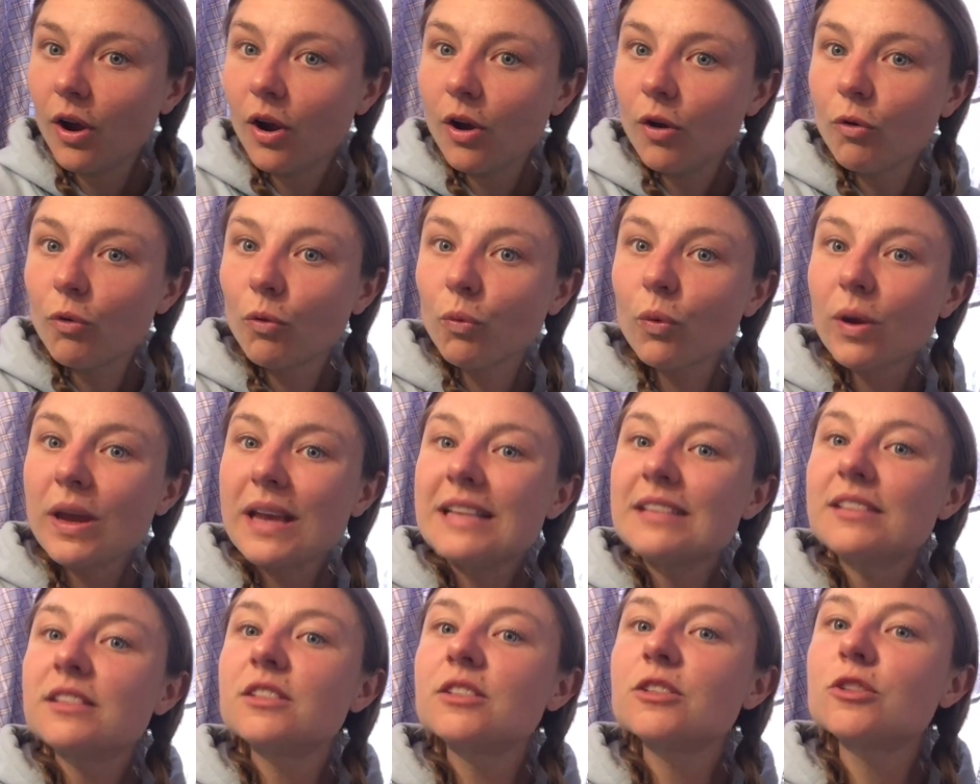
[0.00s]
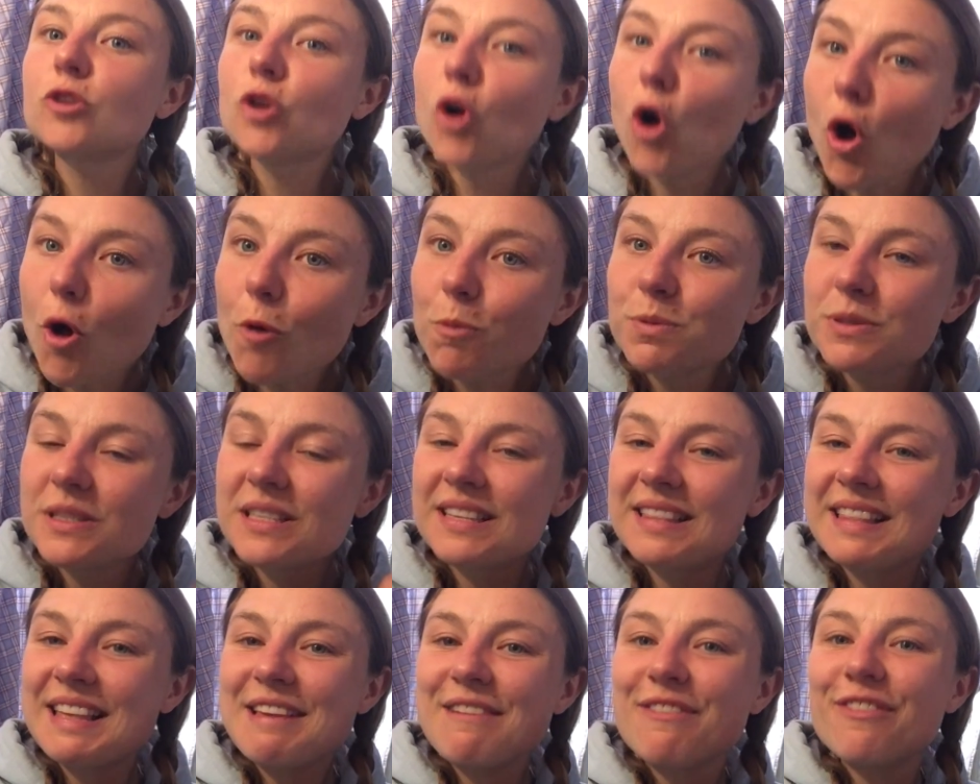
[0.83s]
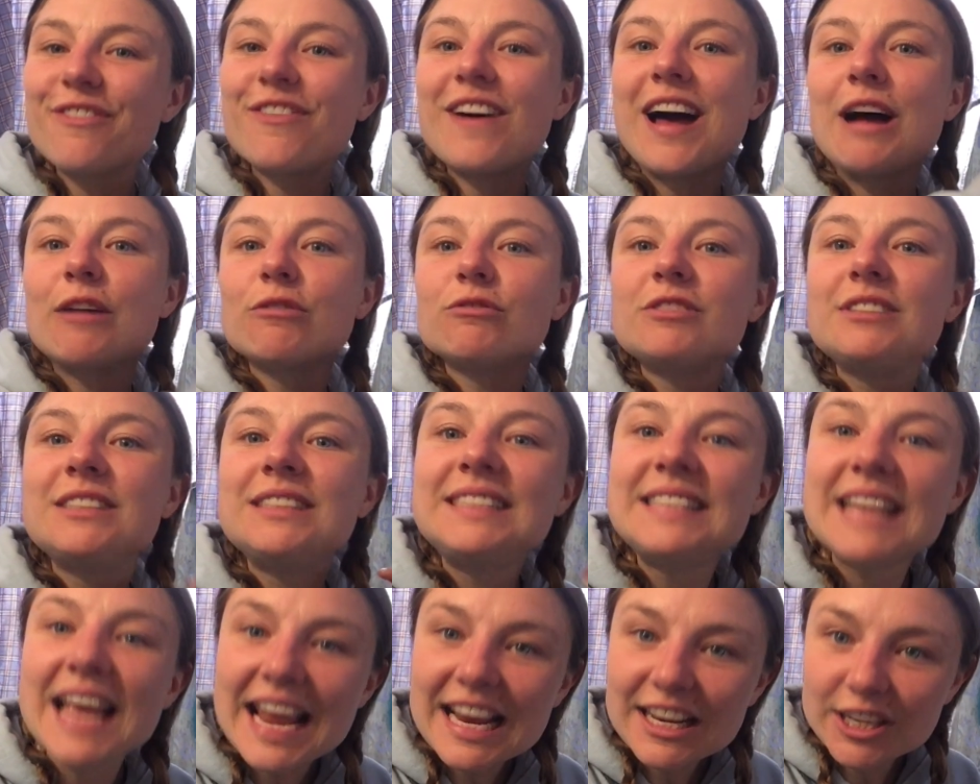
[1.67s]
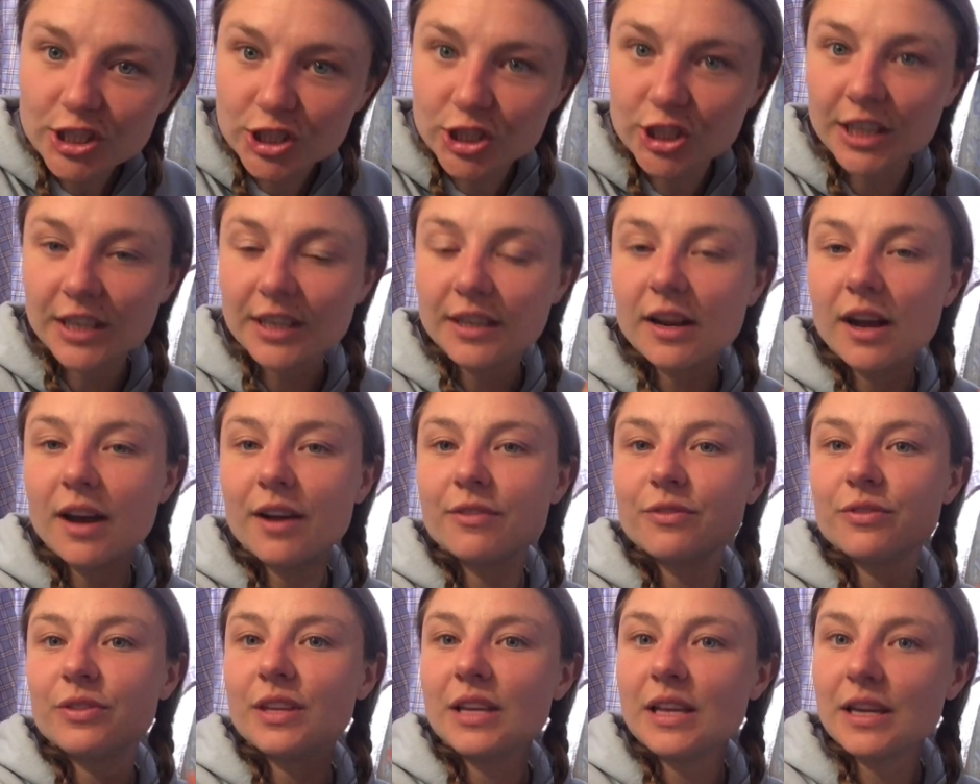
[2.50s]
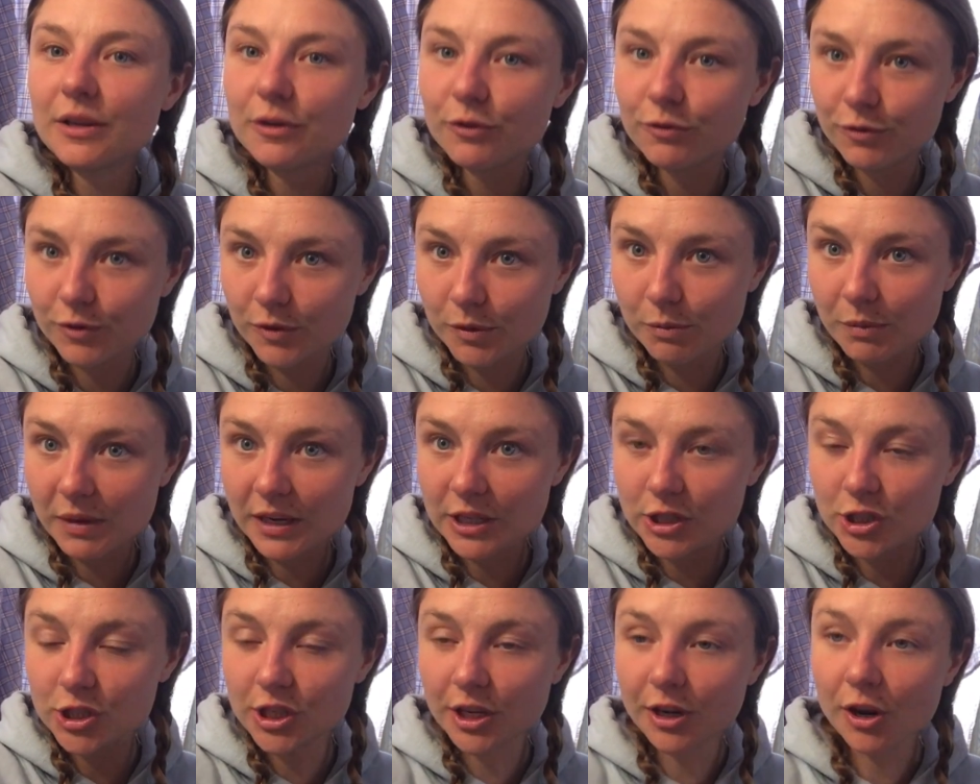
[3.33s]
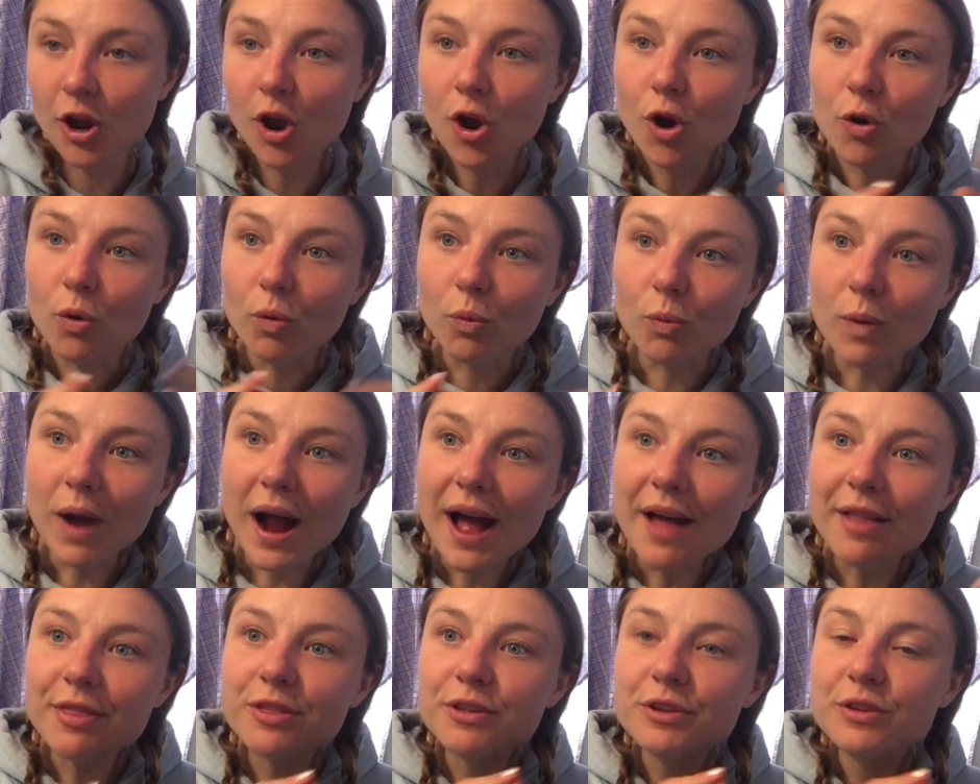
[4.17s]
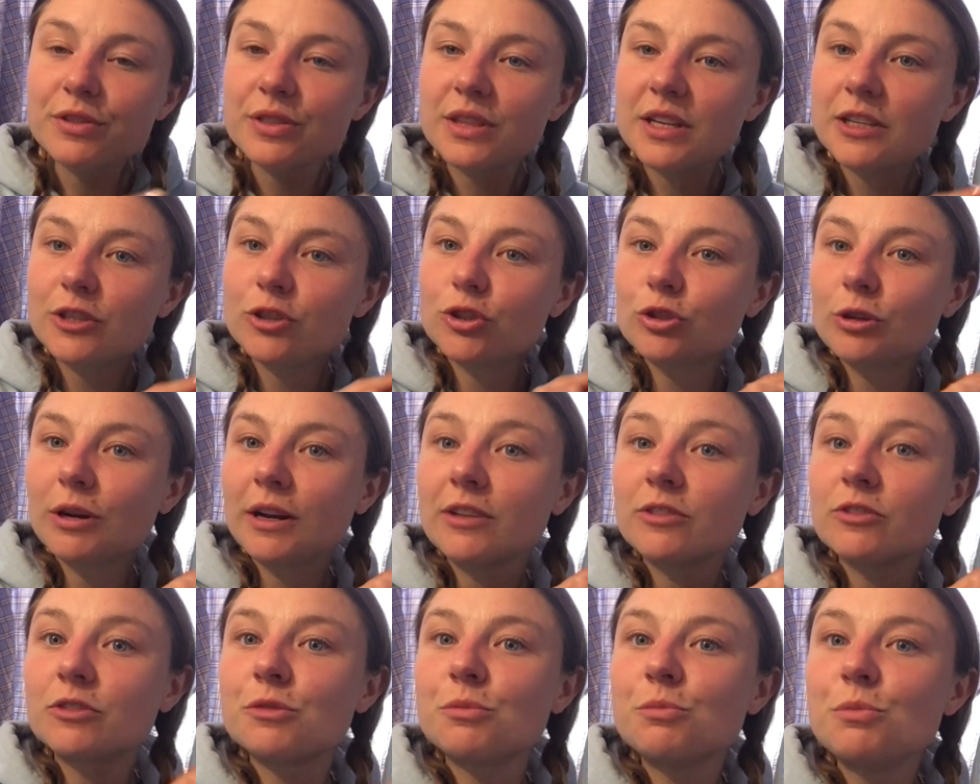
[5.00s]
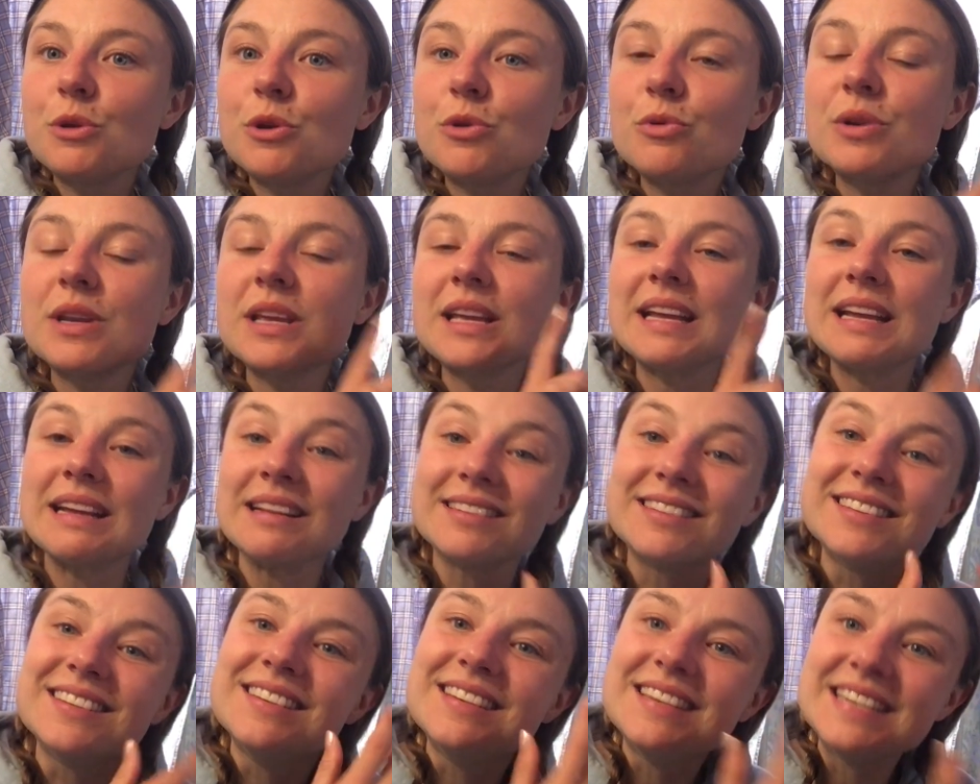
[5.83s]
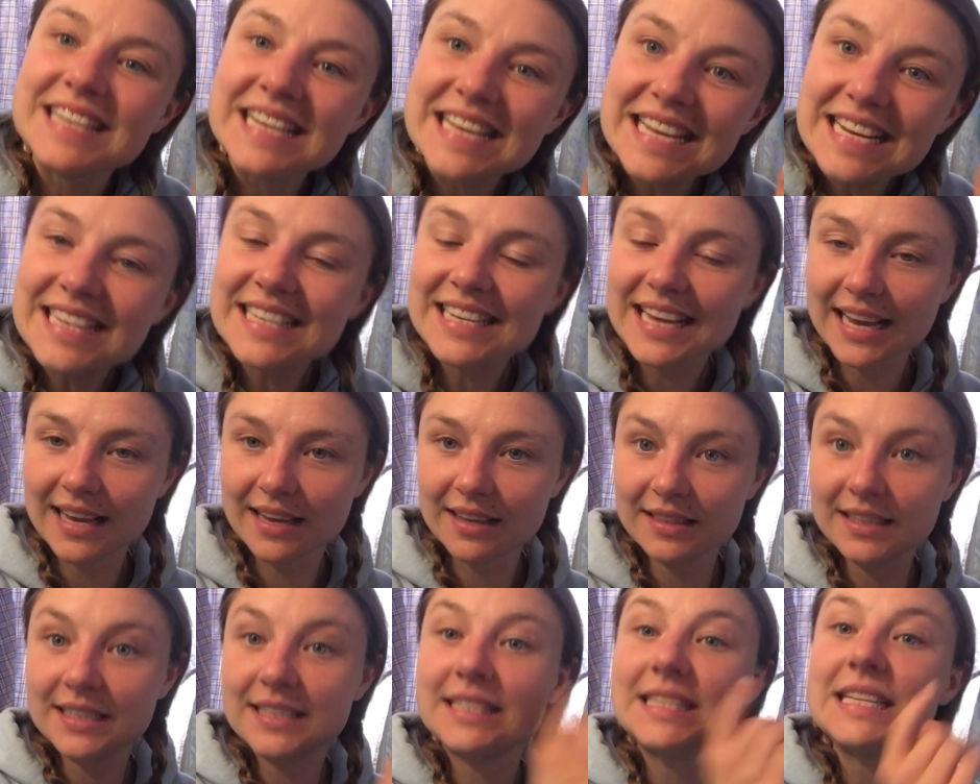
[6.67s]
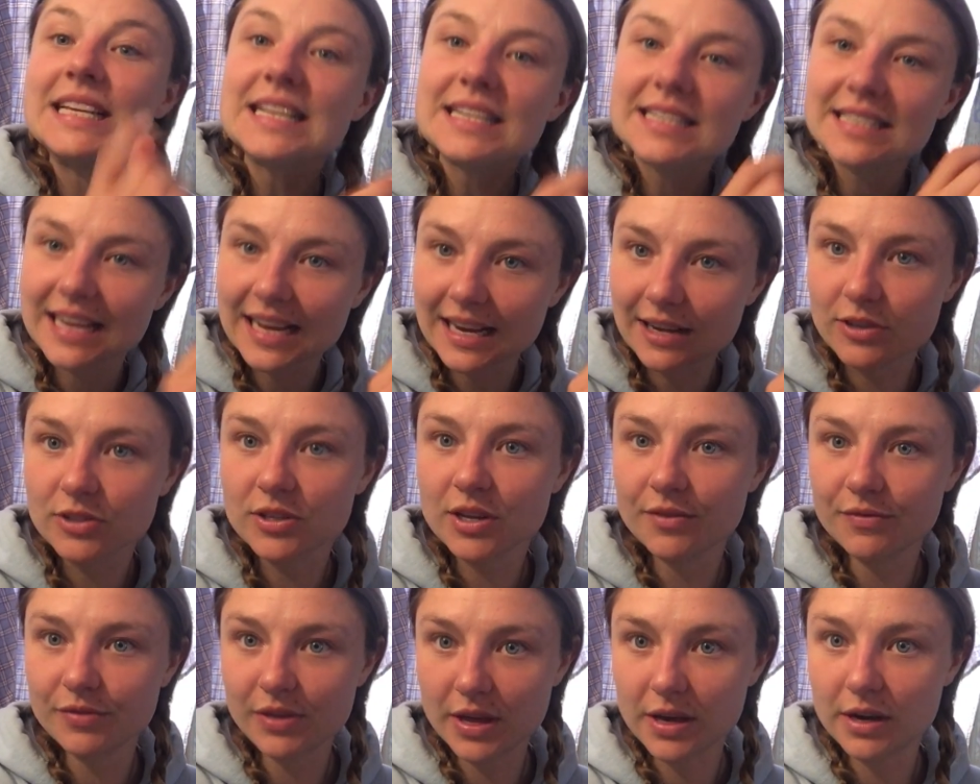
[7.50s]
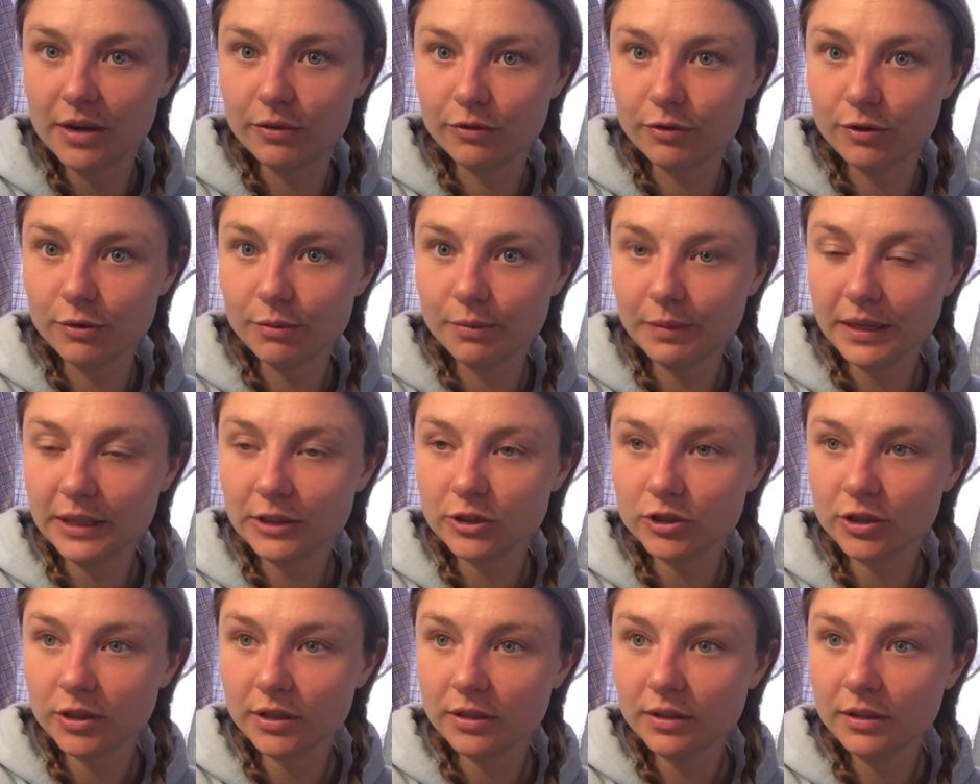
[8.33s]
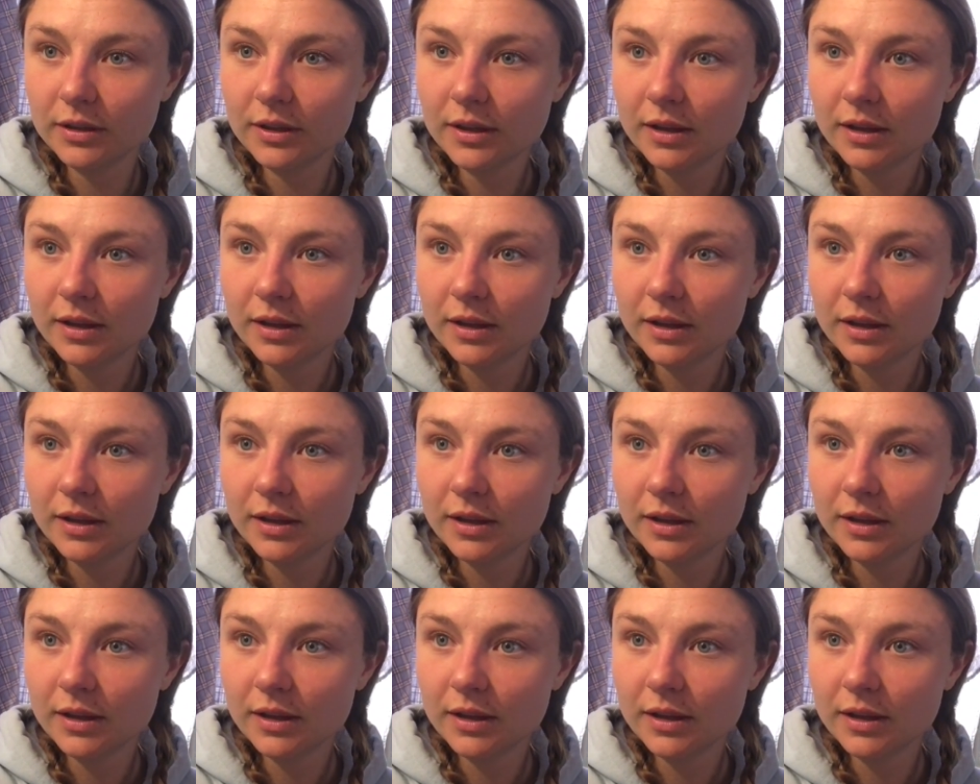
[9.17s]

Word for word: resculpts the foundation of the information rather than transmuting its detail, the details of that information.